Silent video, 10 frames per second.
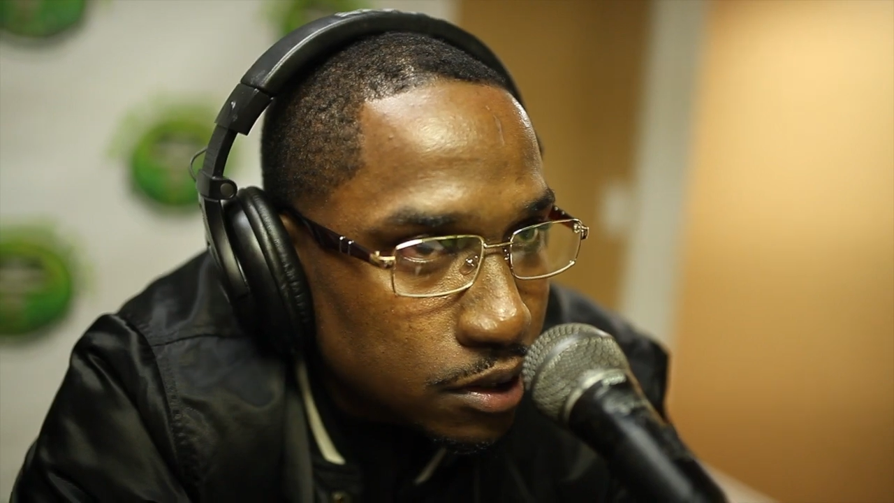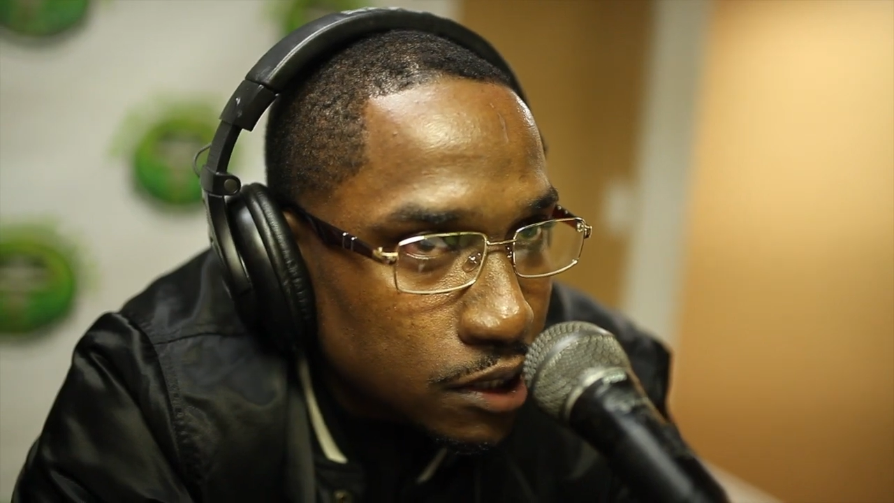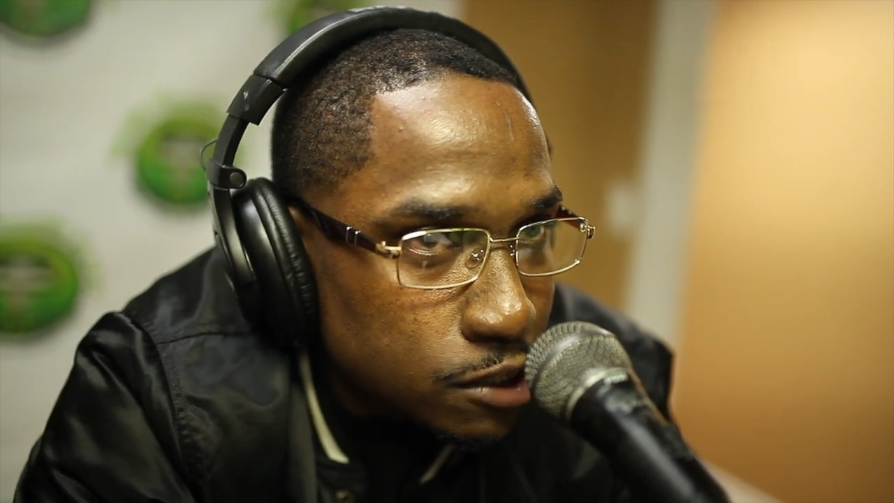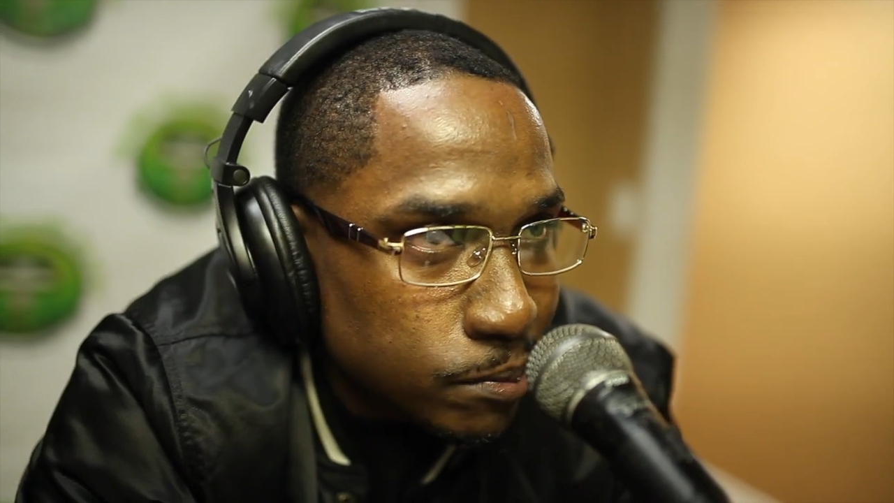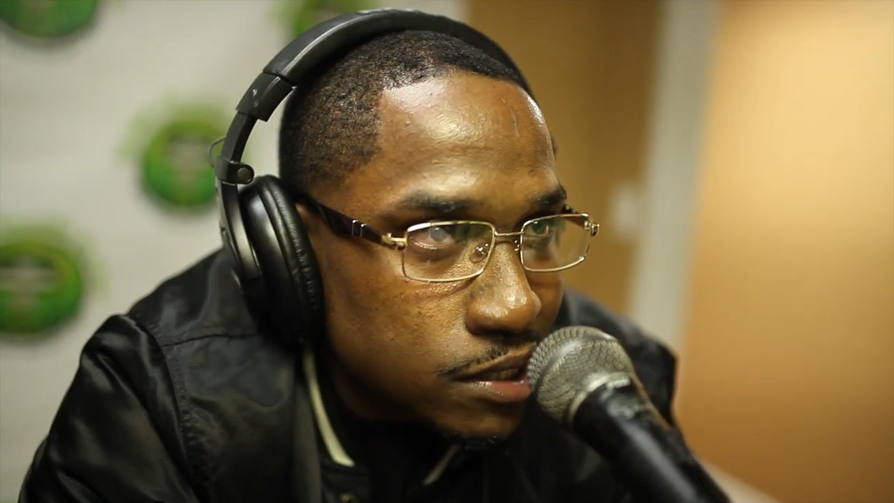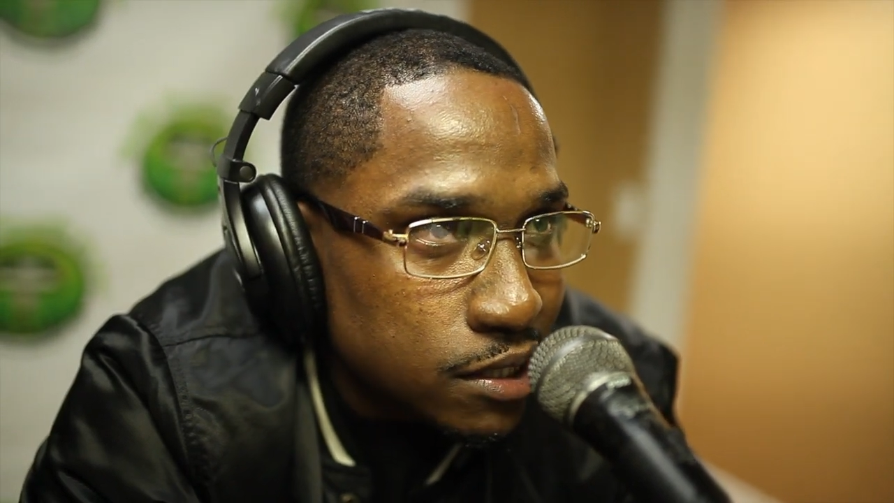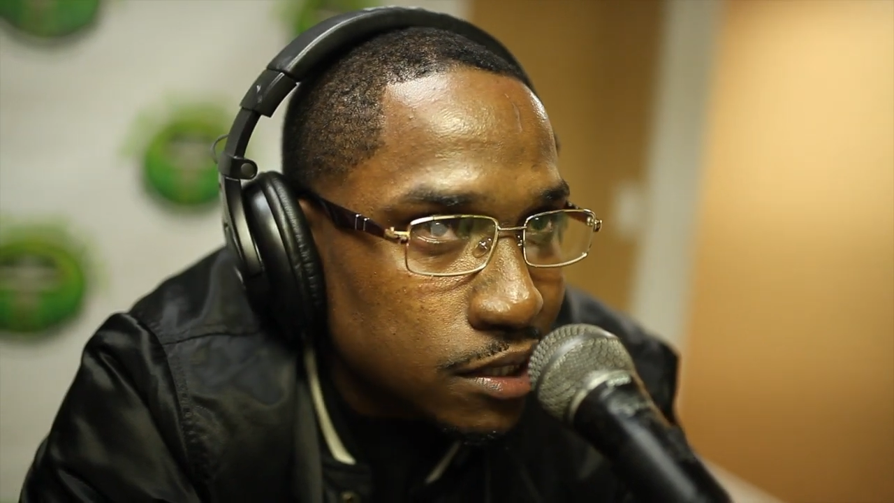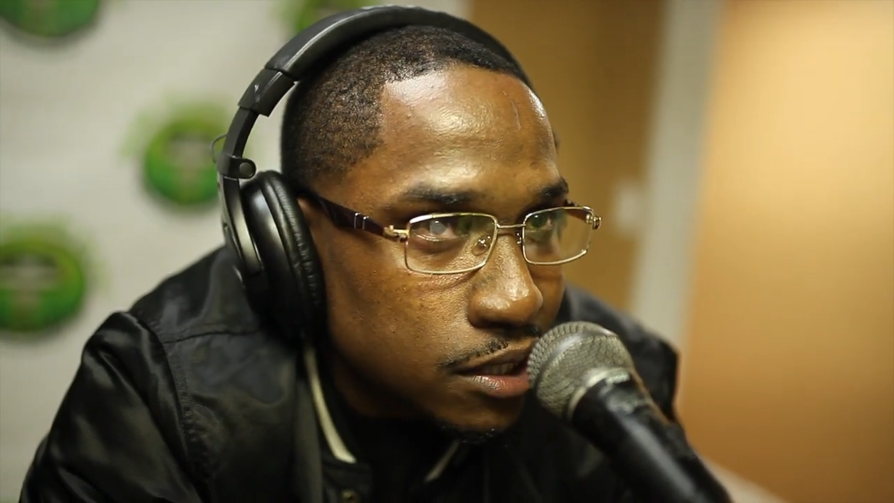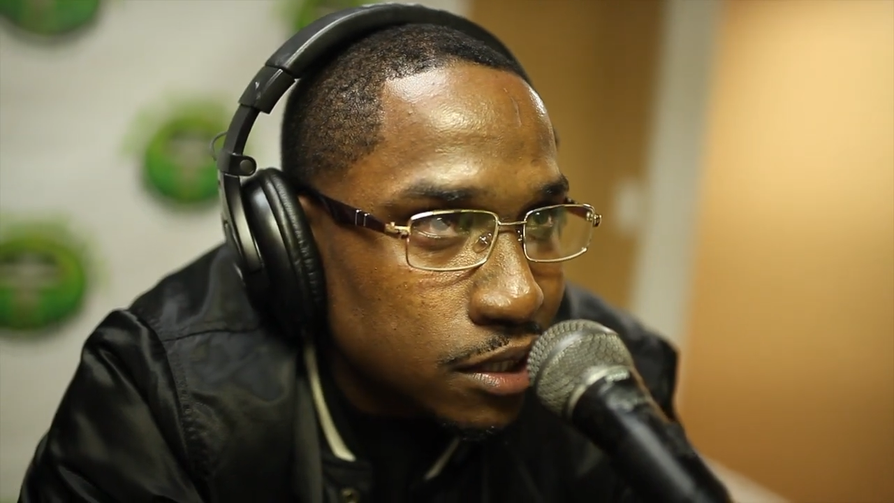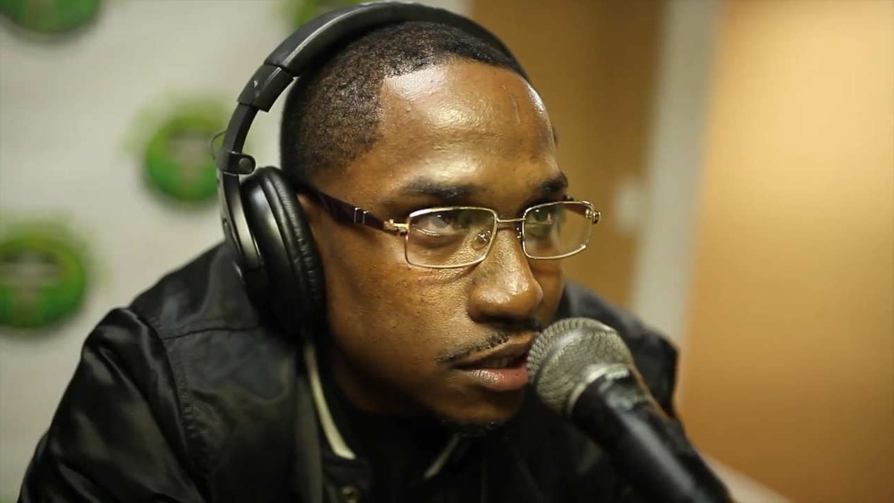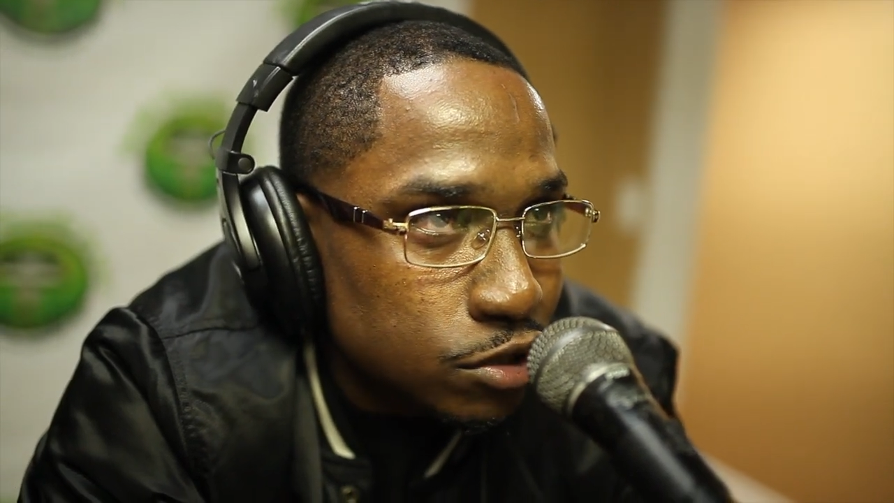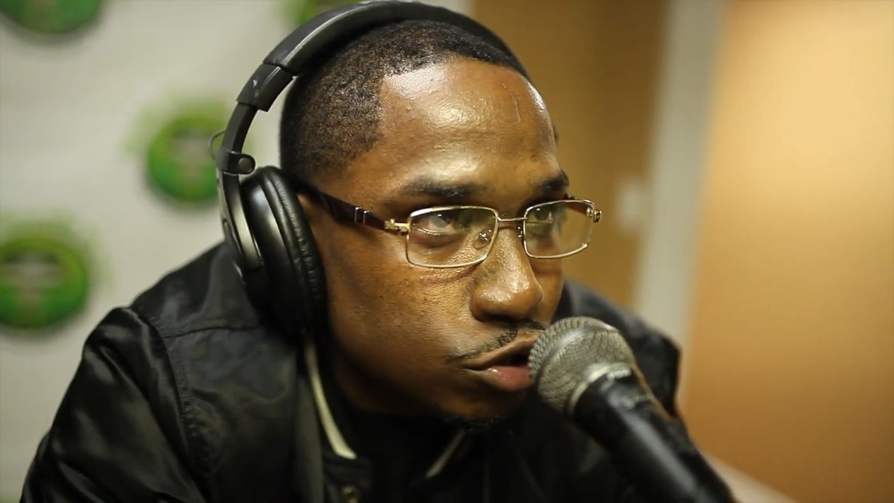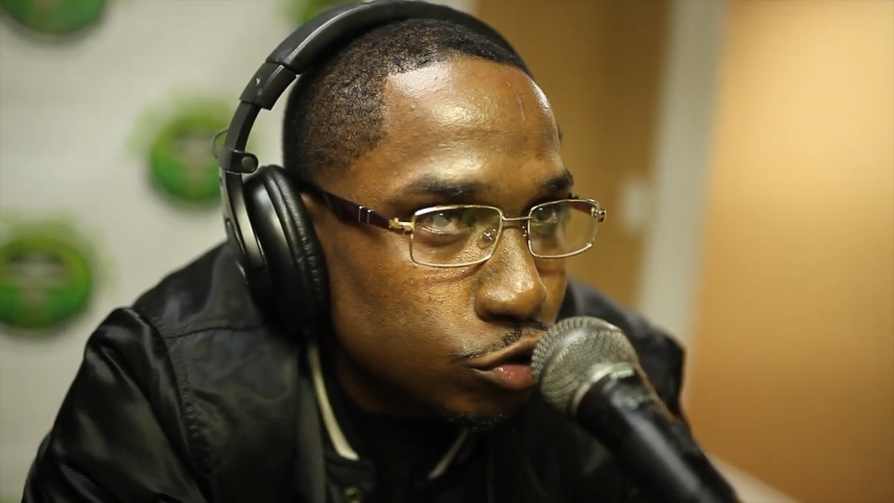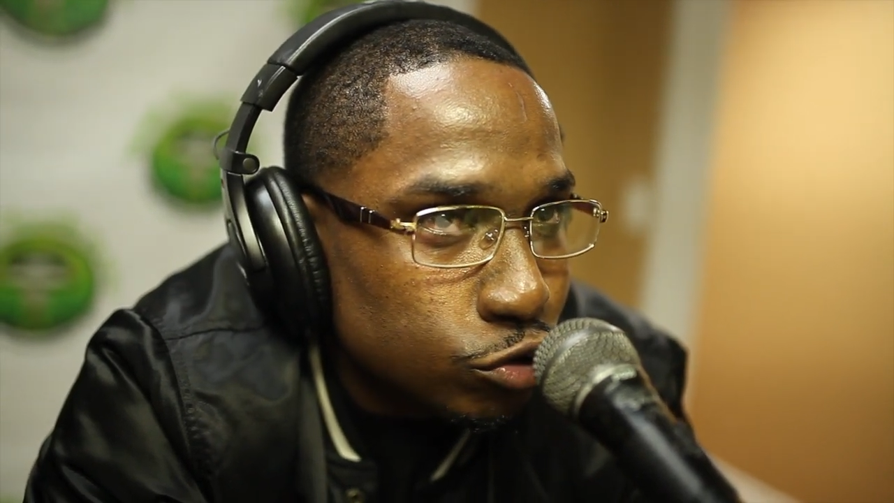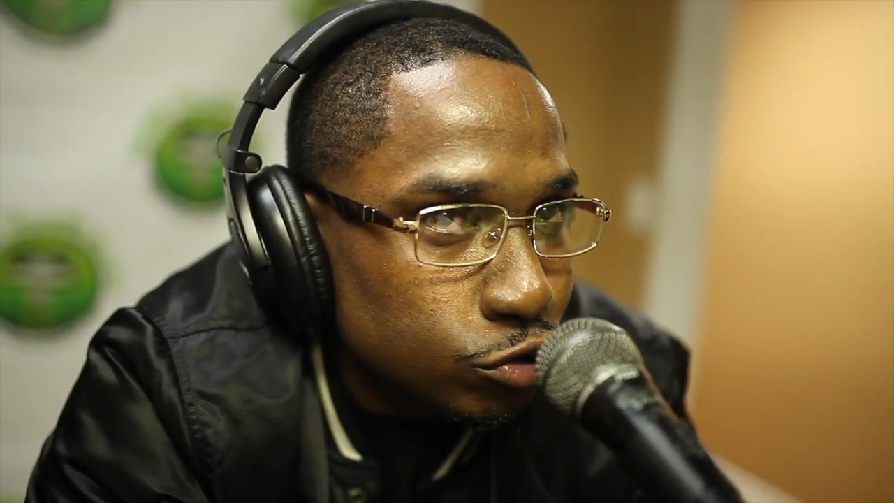That's basically
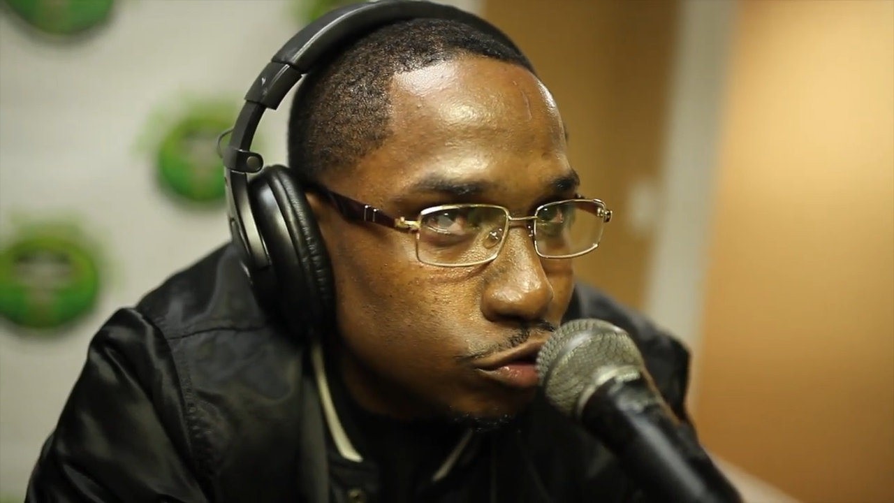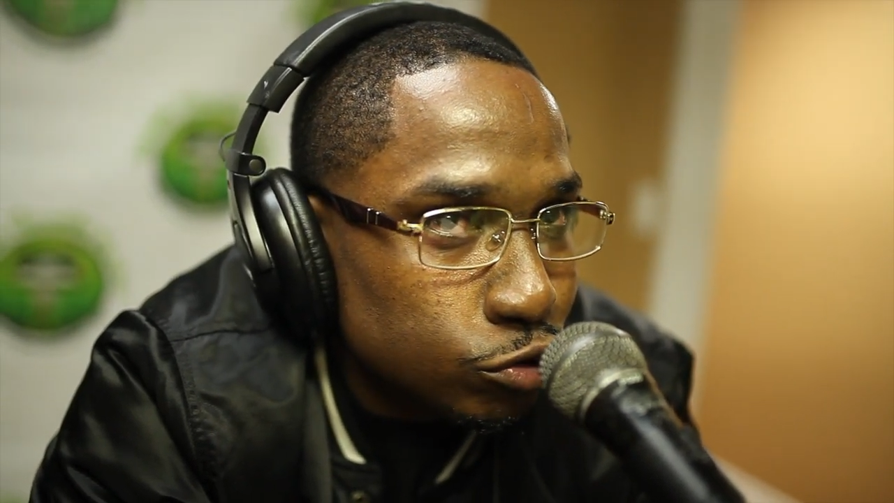2